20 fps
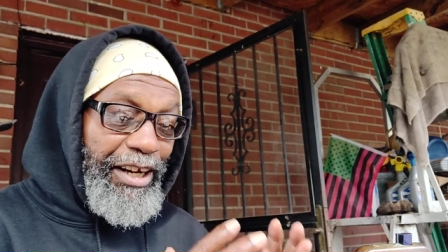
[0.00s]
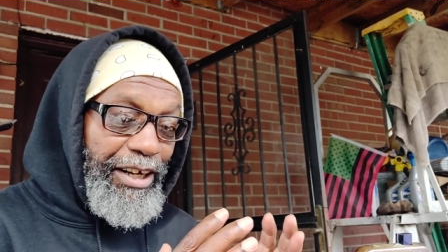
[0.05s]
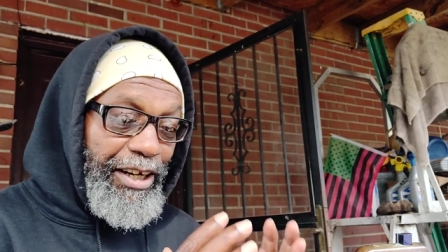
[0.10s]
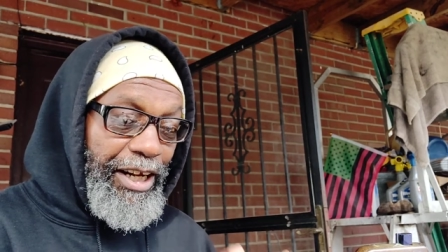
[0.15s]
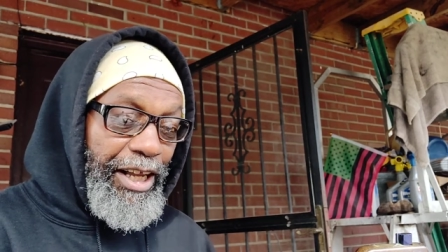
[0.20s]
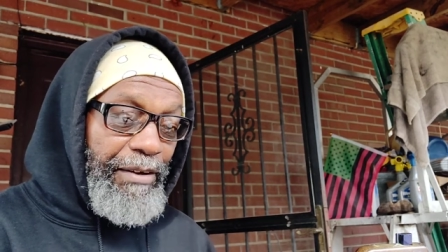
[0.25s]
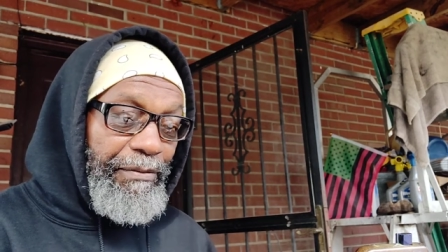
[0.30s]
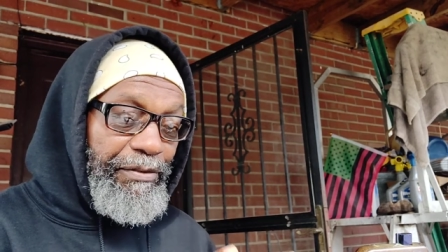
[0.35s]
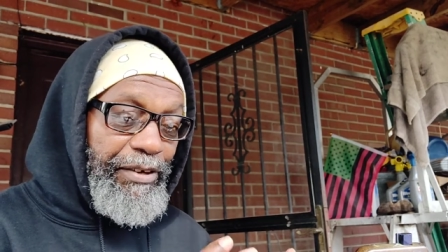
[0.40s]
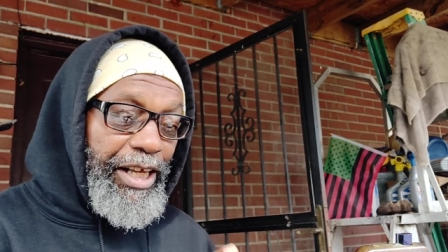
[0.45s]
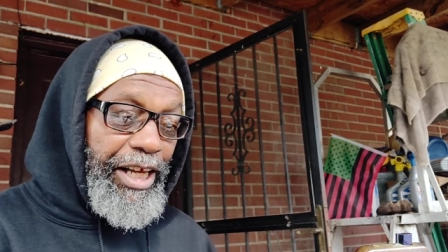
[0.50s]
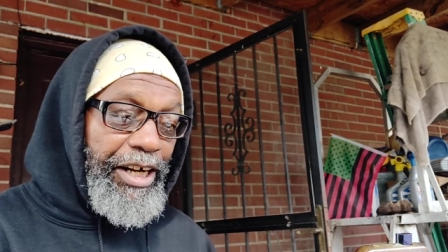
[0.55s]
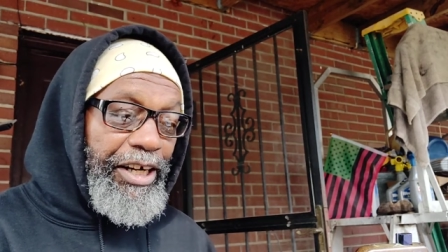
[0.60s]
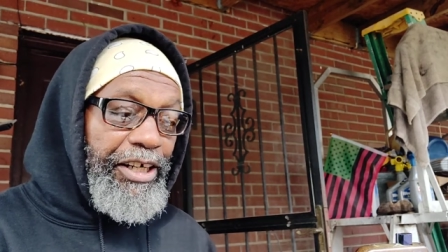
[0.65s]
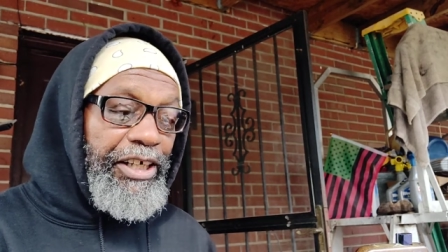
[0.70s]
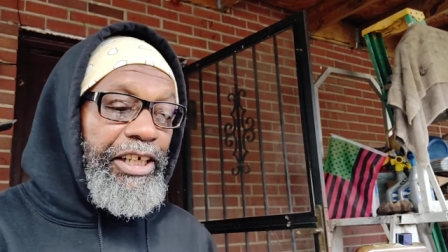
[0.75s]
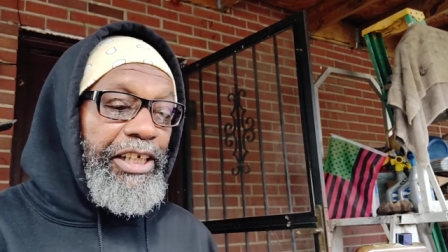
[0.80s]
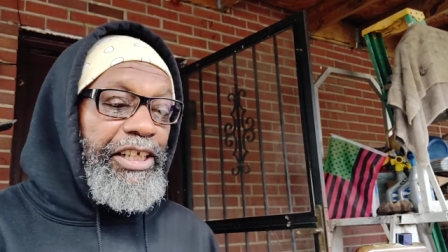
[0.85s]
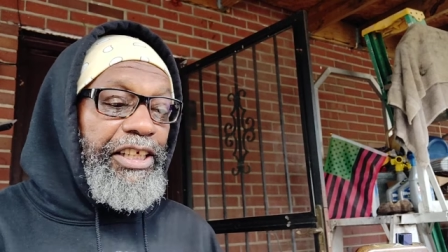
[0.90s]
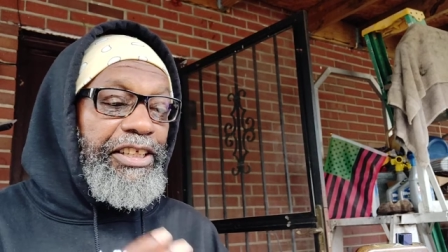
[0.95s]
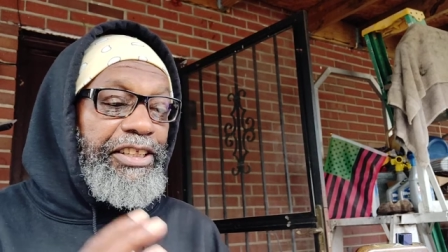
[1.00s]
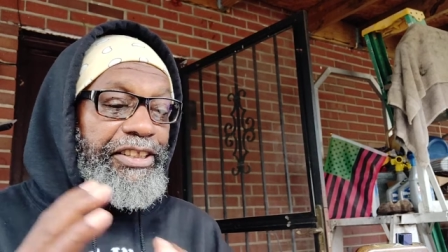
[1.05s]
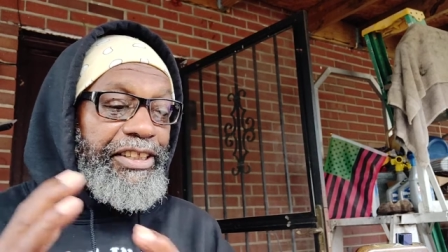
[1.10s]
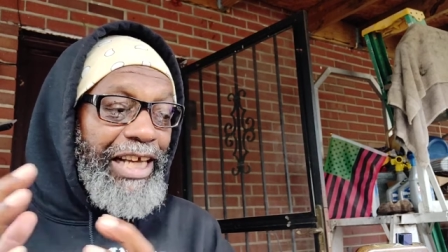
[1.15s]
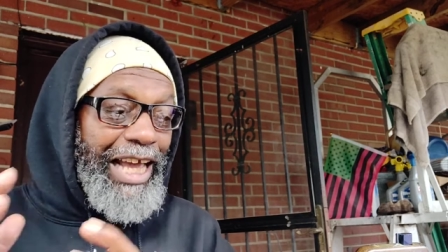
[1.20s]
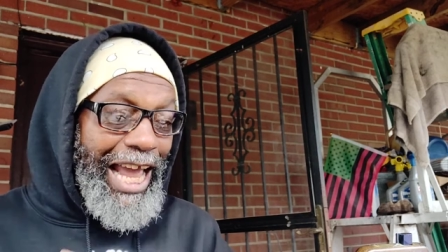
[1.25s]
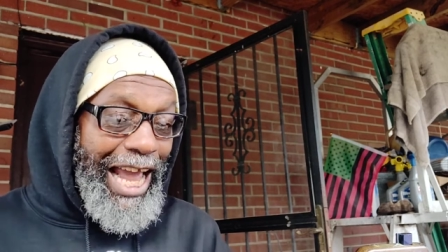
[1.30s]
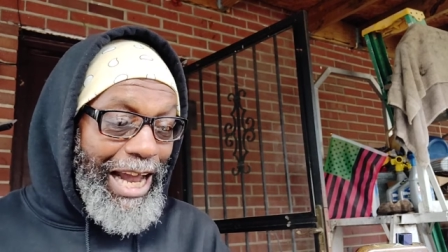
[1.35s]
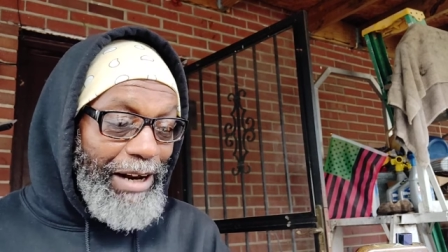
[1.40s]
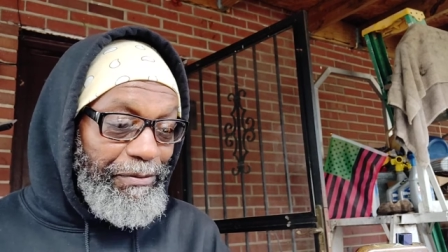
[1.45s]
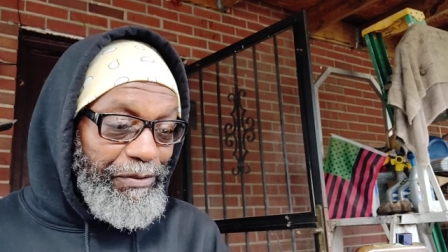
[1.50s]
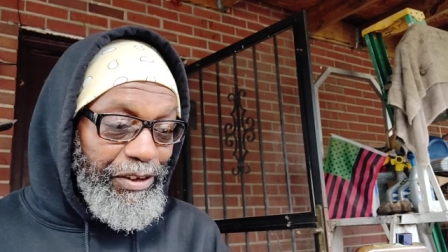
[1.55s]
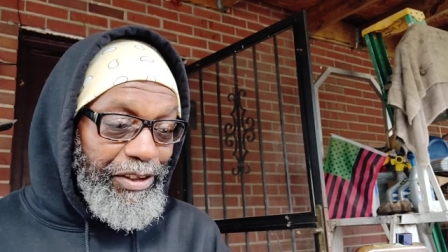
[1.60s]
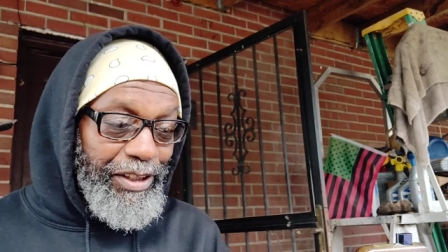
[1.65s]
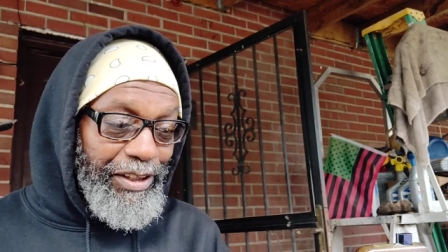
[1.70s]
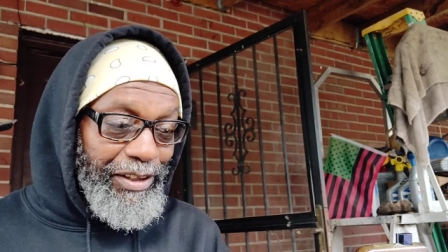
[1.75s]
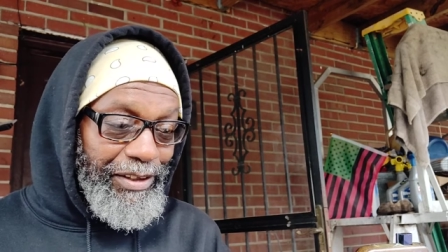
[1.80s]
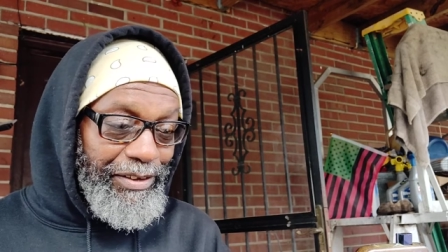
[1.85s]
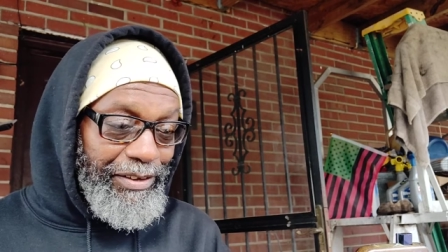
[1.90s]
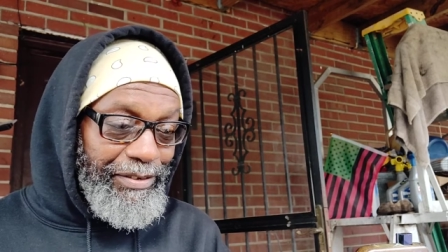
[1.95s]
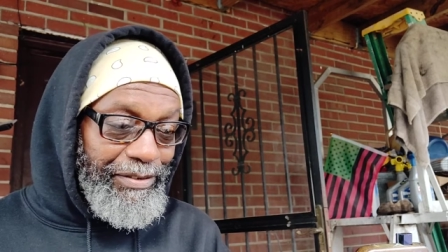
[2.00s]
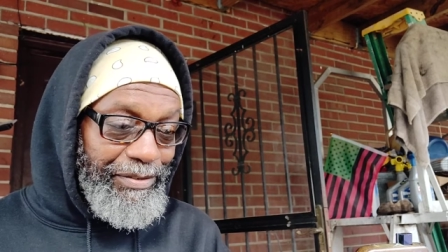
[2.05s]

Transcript: love letter to Africa.